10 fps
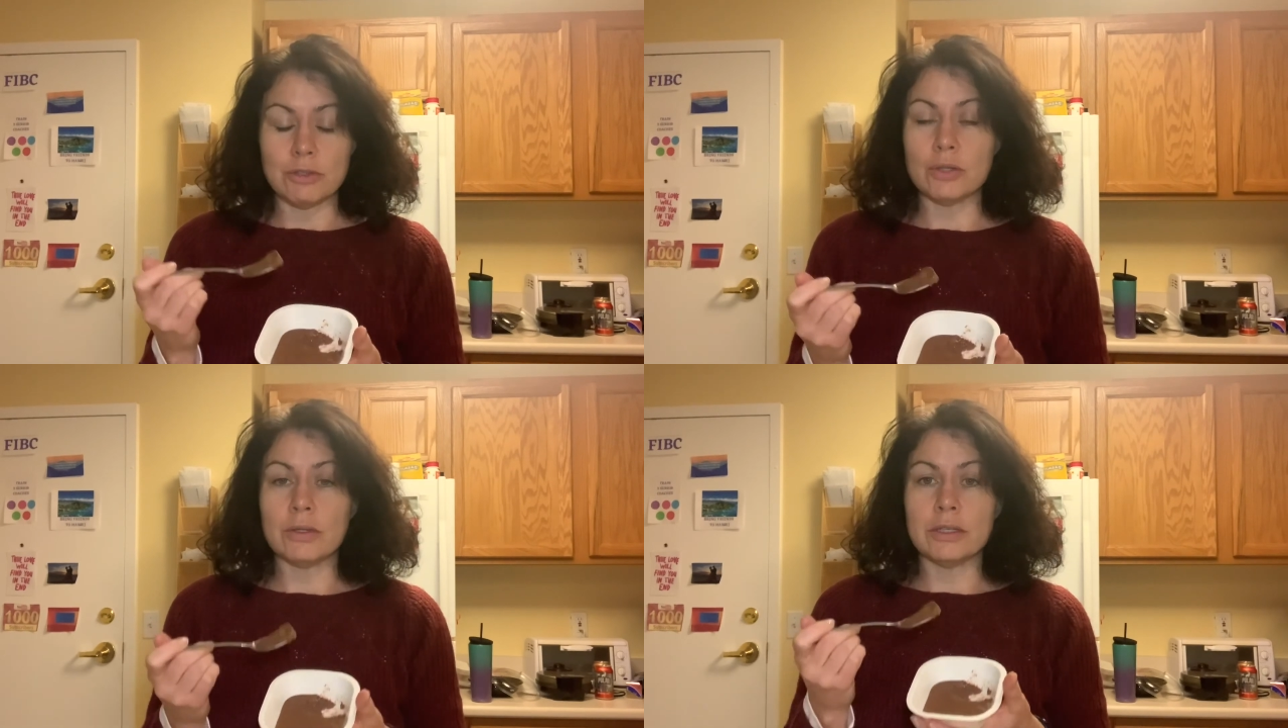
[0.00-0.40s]

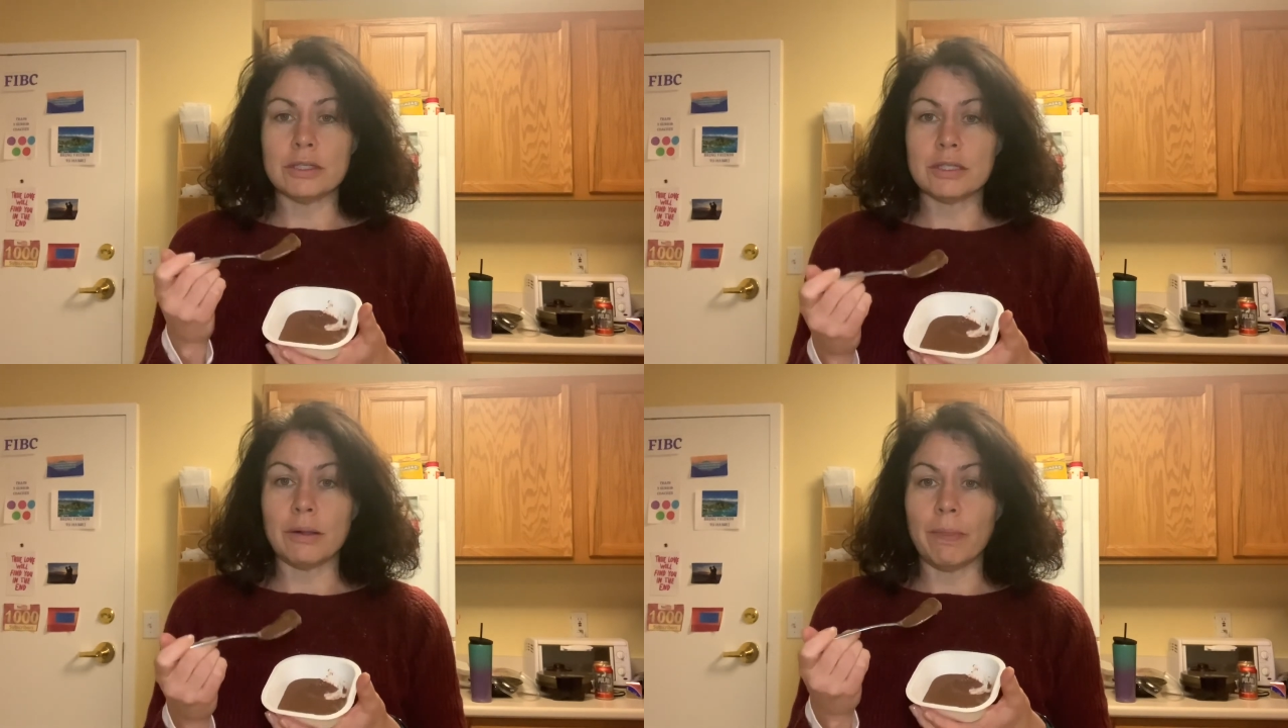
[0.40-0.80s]
I'm sure
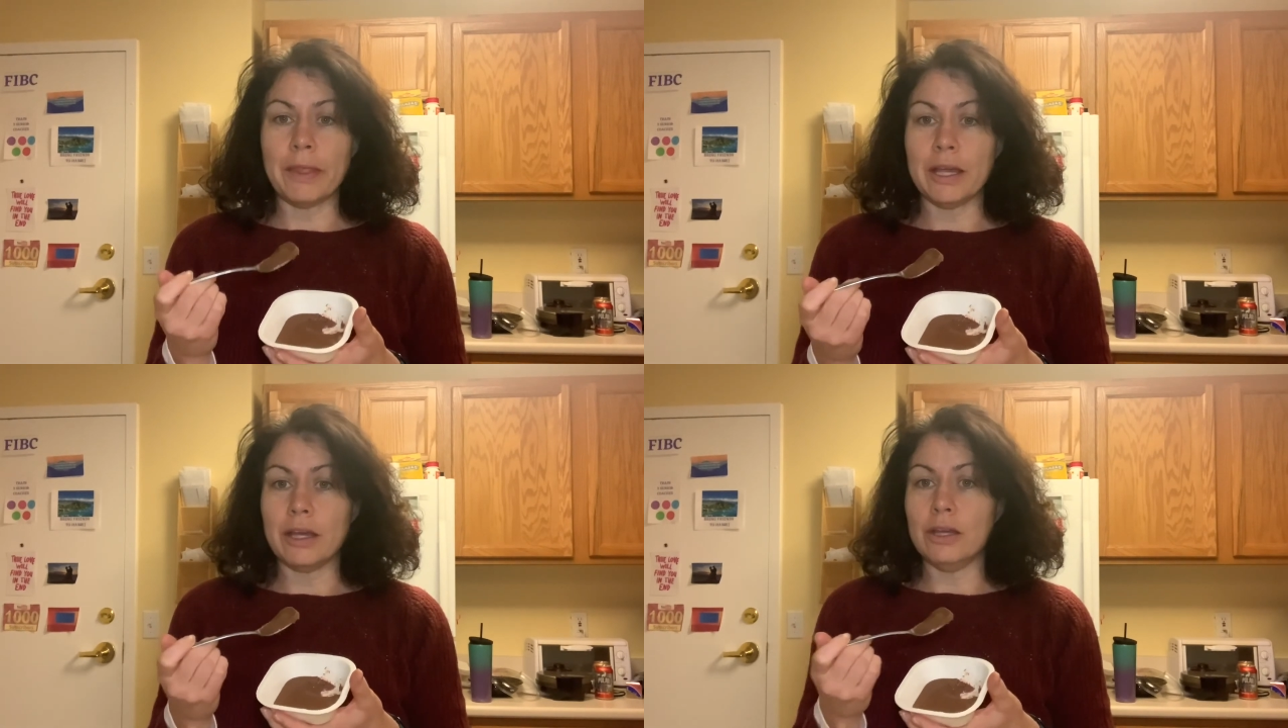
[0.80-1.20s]
there's
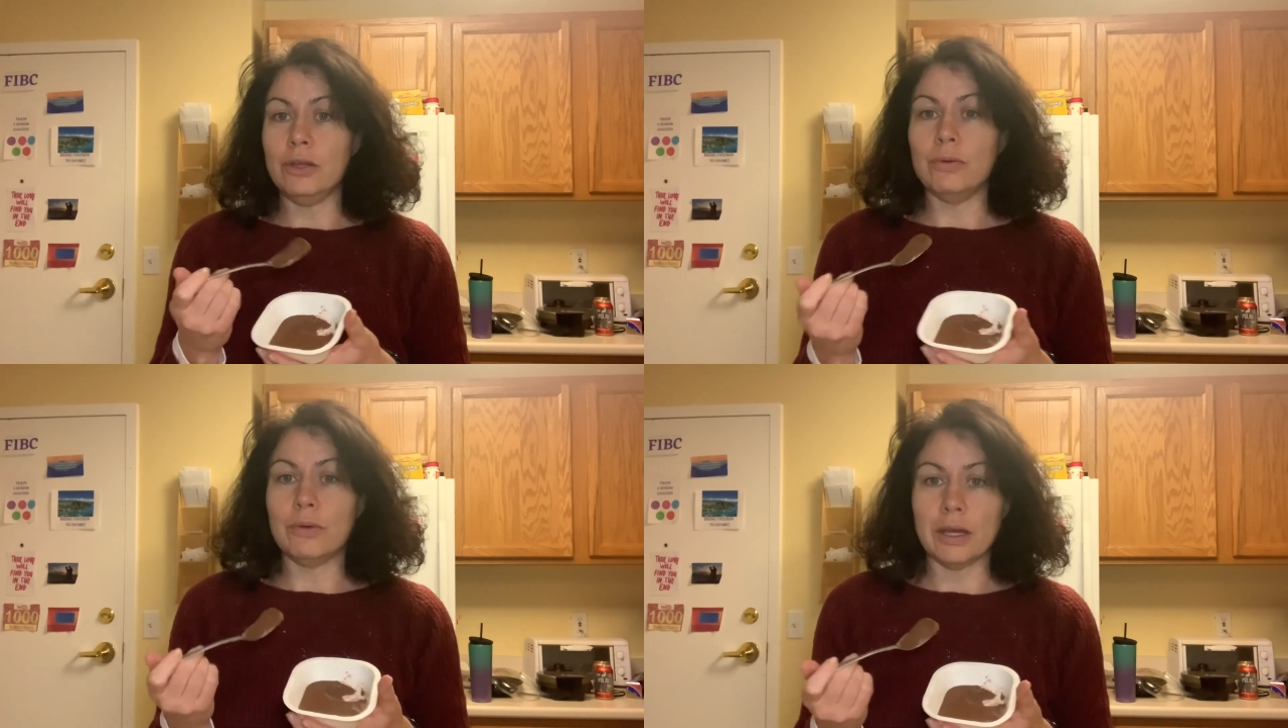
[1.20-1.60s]
something
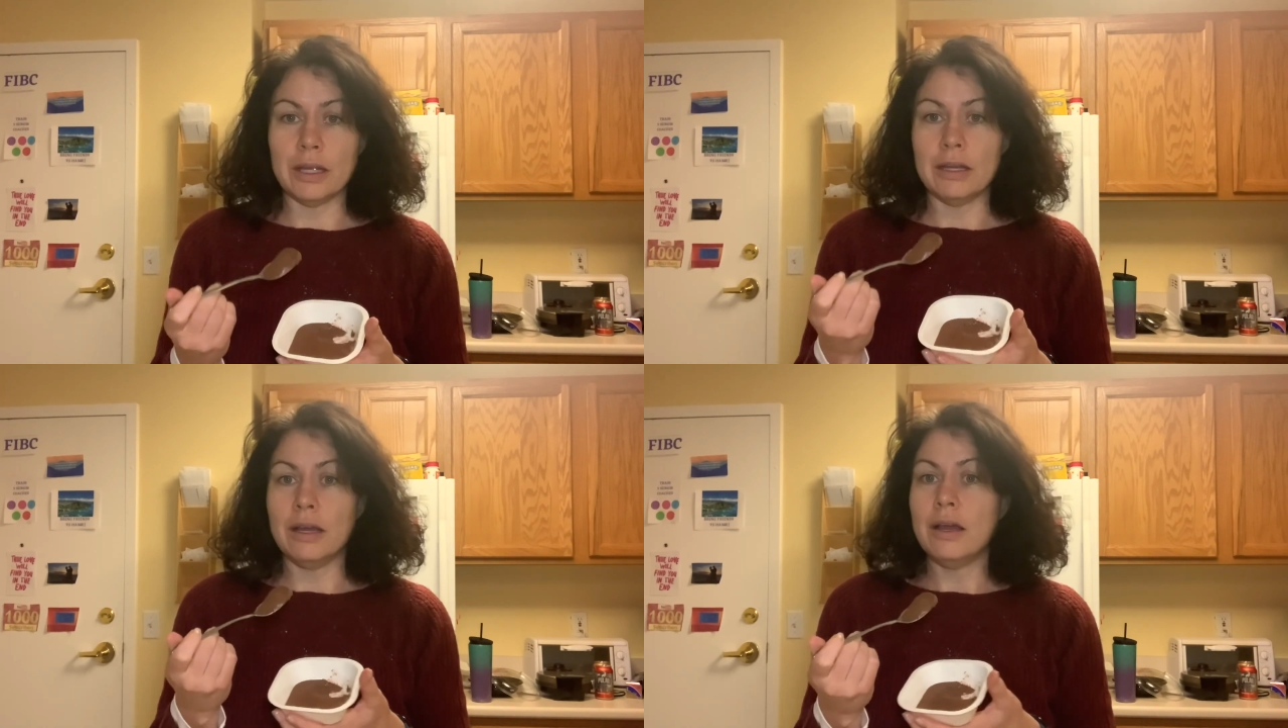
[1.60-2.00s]
you can